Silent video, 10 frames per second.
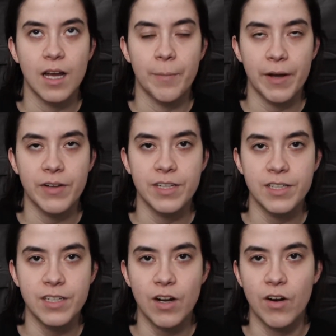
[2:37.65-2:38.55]
a
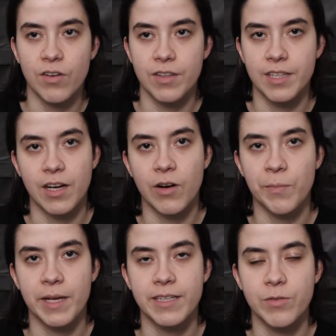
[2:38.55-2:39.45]
pioneer on the
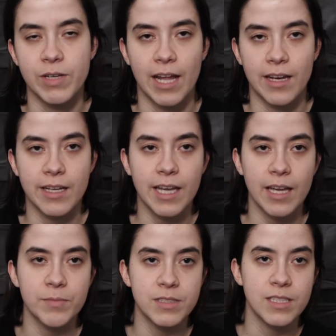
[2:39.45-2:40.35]
augmented reality
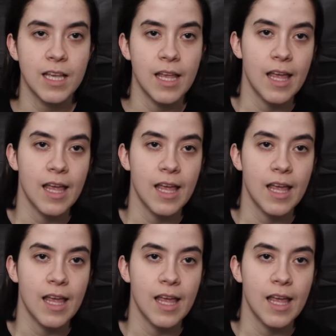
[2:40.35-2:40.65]
games